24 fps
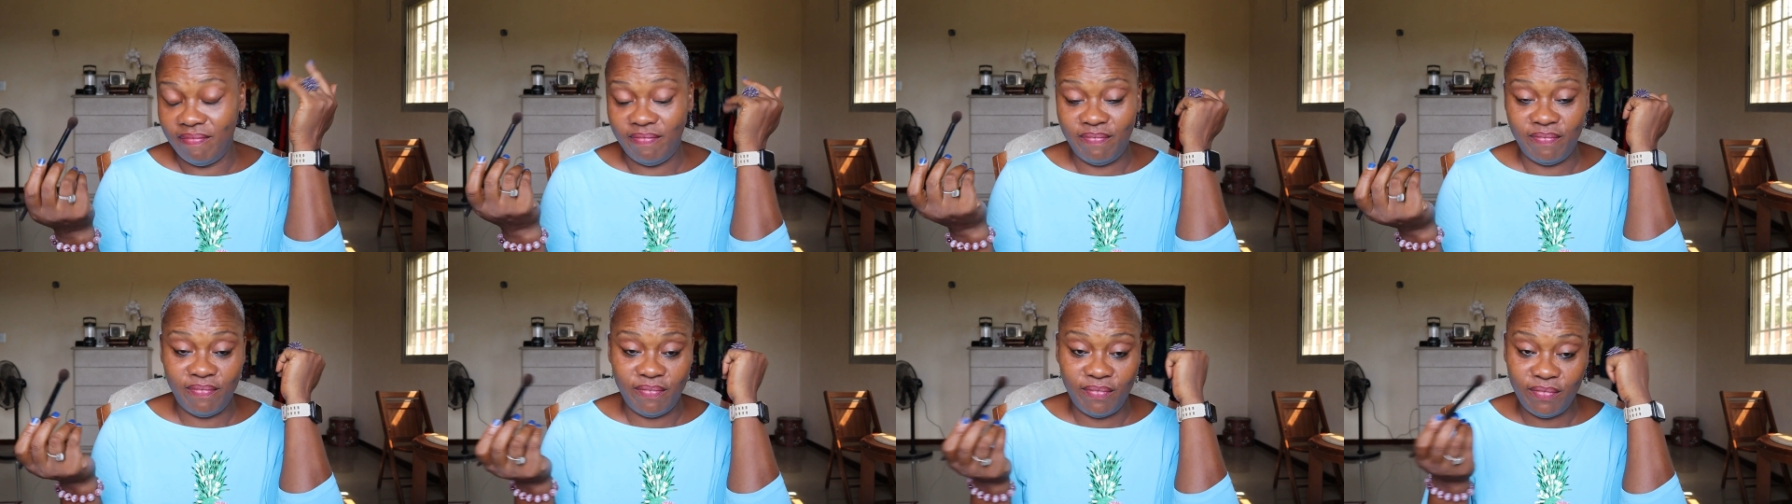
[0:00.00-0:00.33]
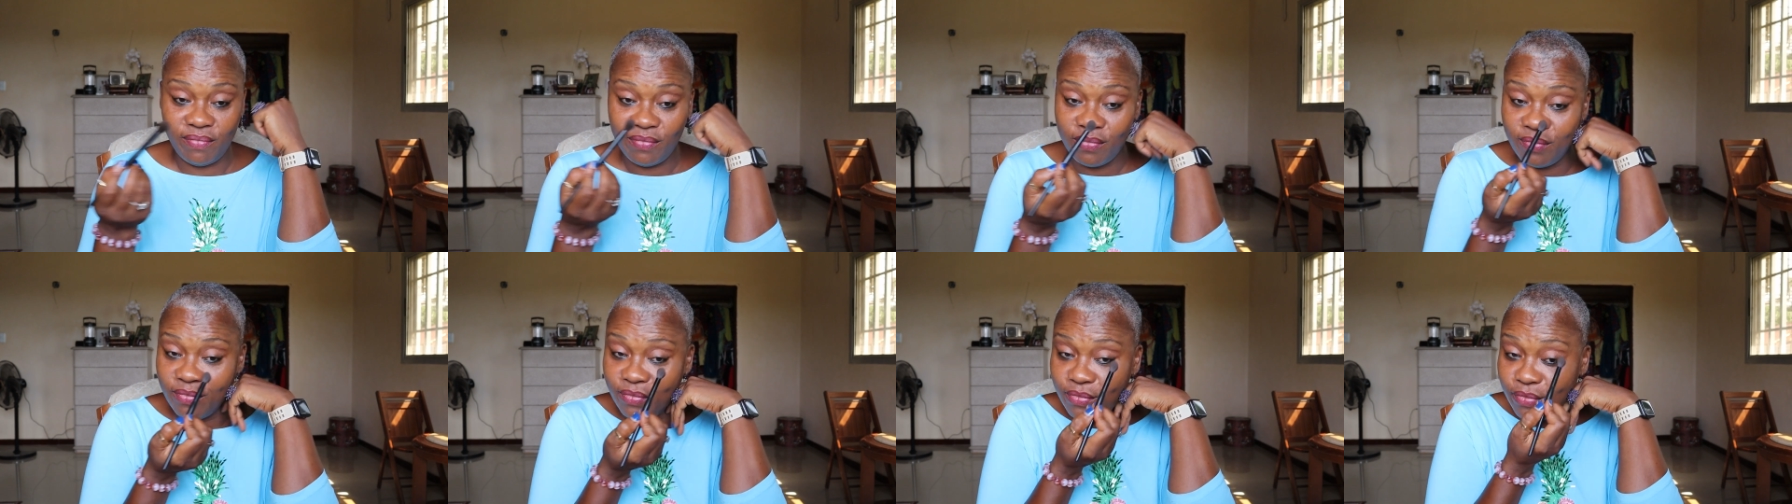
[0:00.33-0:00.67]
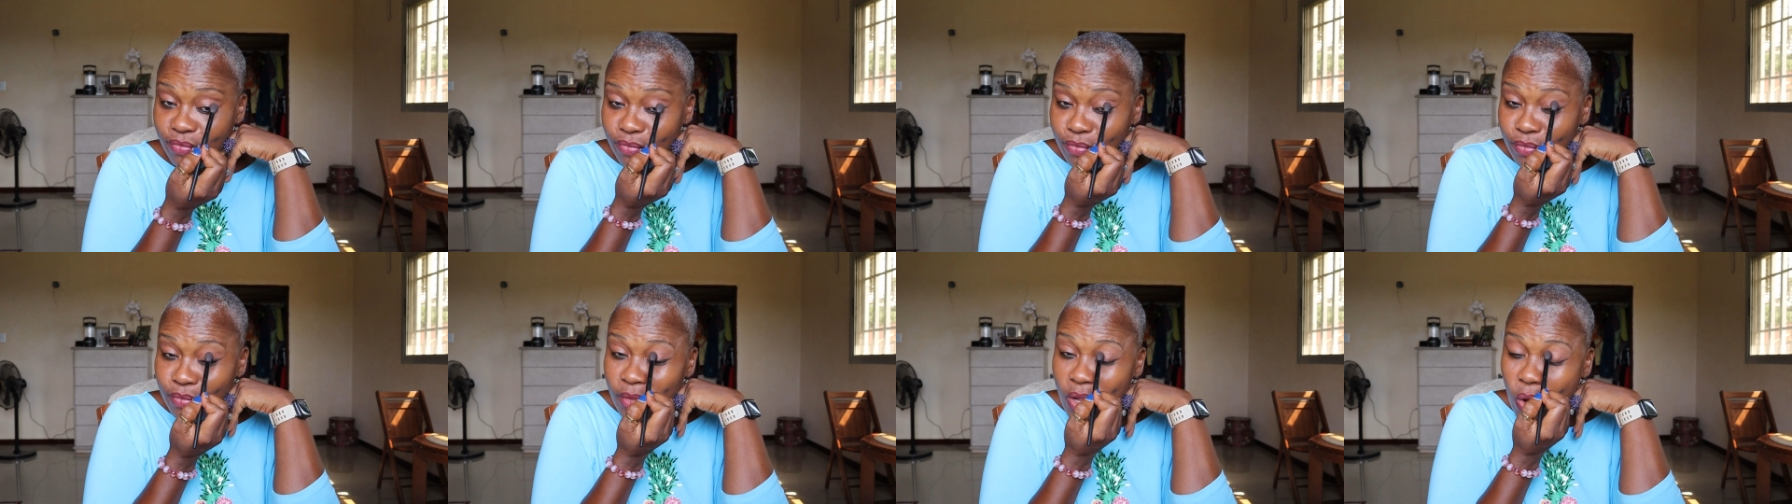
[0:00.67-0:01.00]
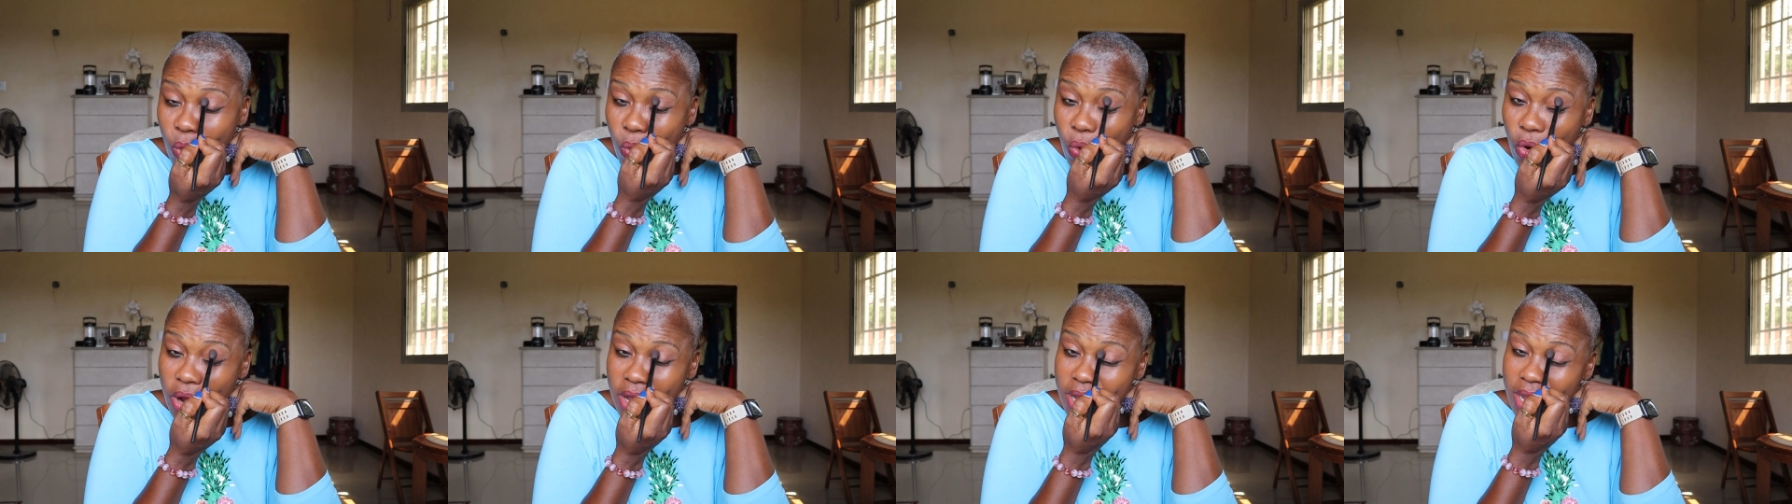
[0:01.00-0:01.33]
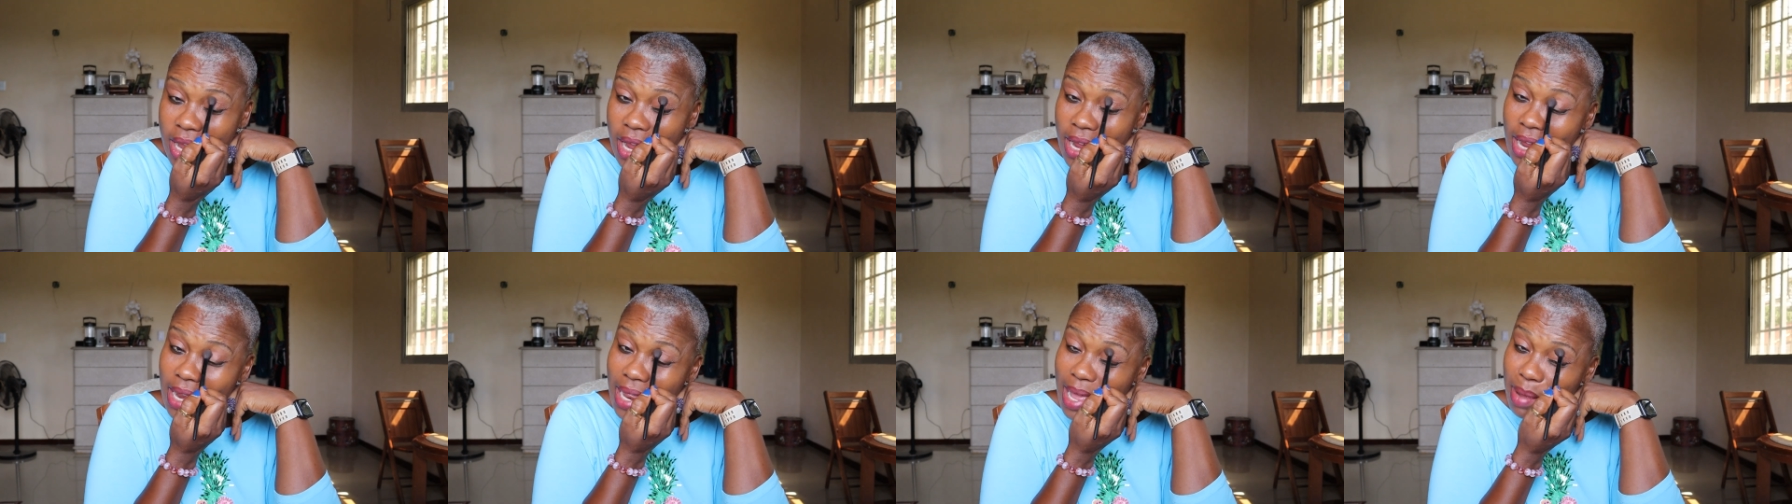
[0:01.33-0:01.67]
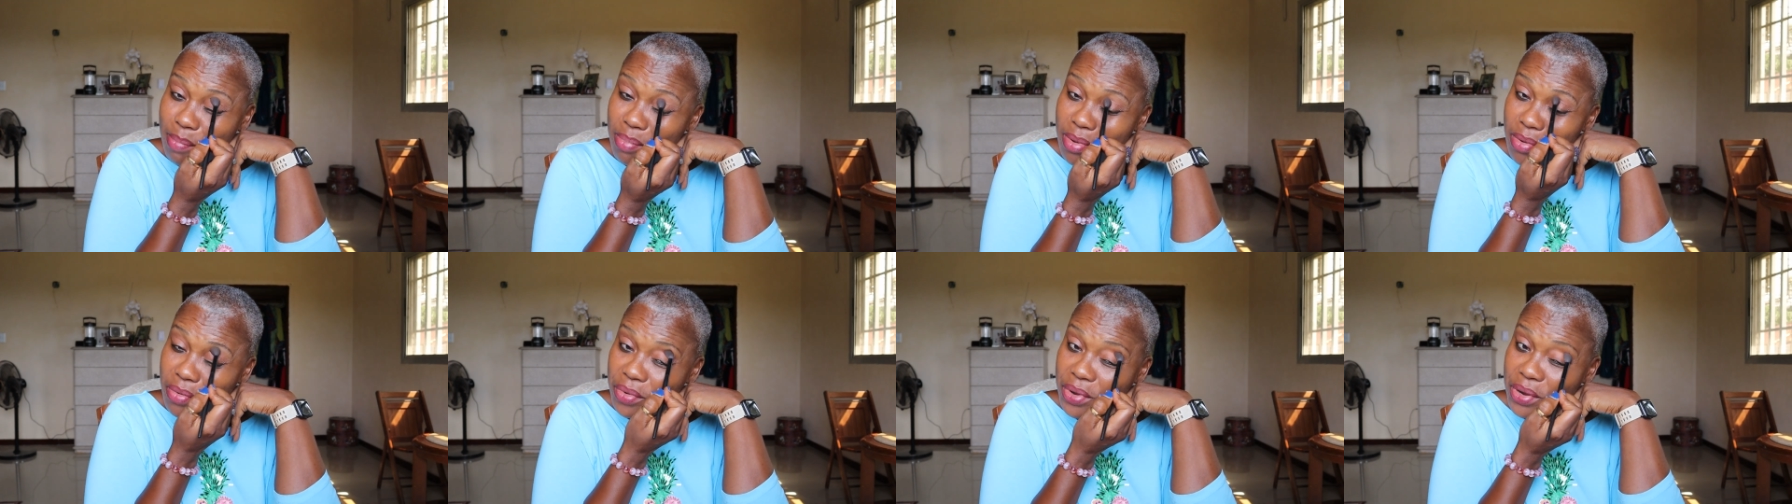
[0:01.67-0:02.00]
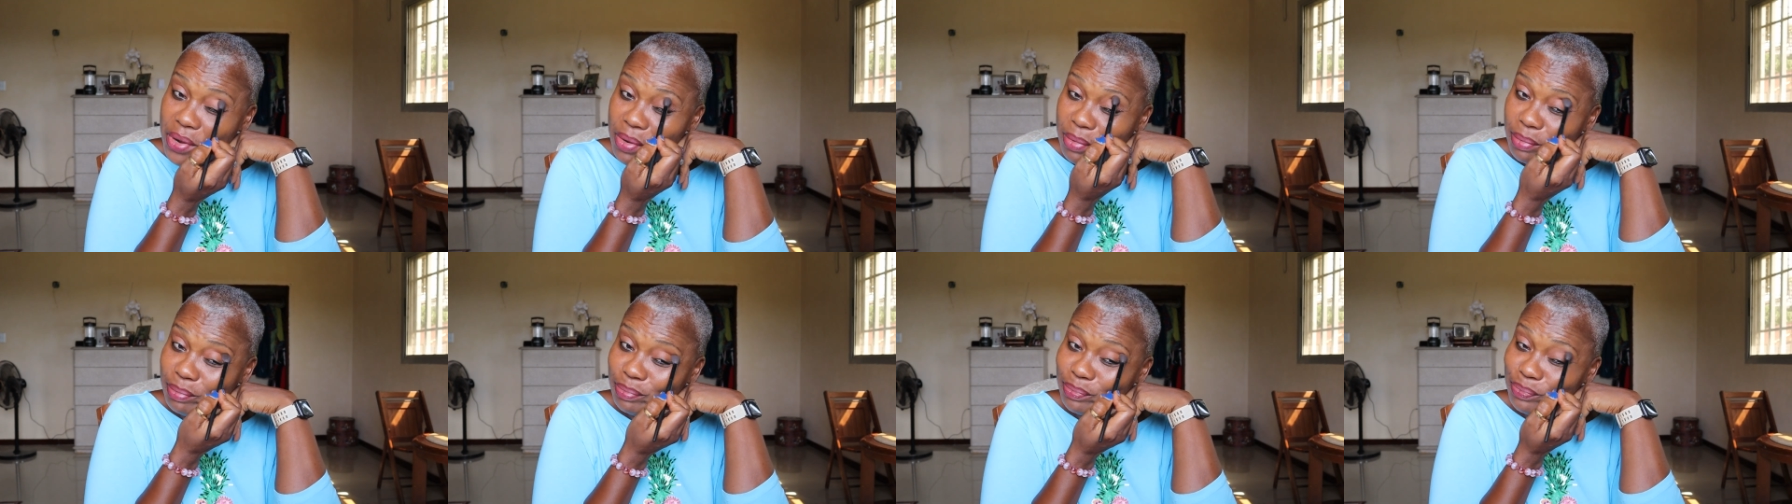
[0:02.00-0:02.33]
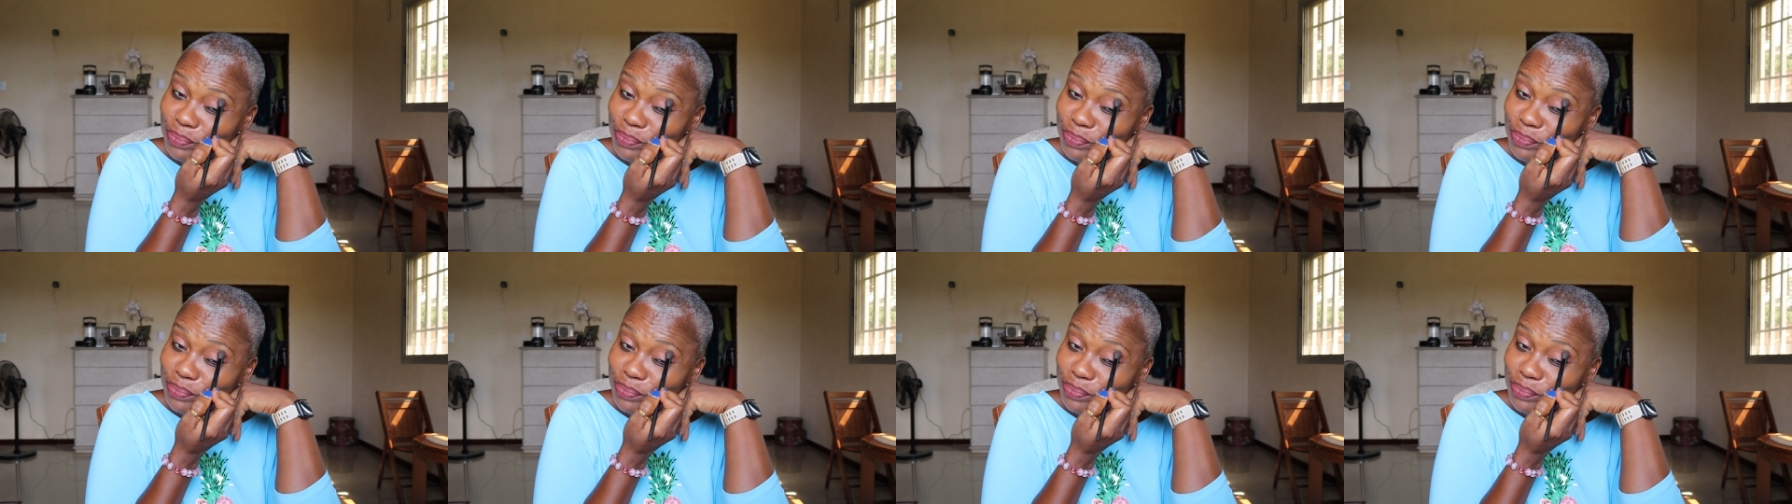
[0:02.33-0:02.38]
Mm. One year in Liberia.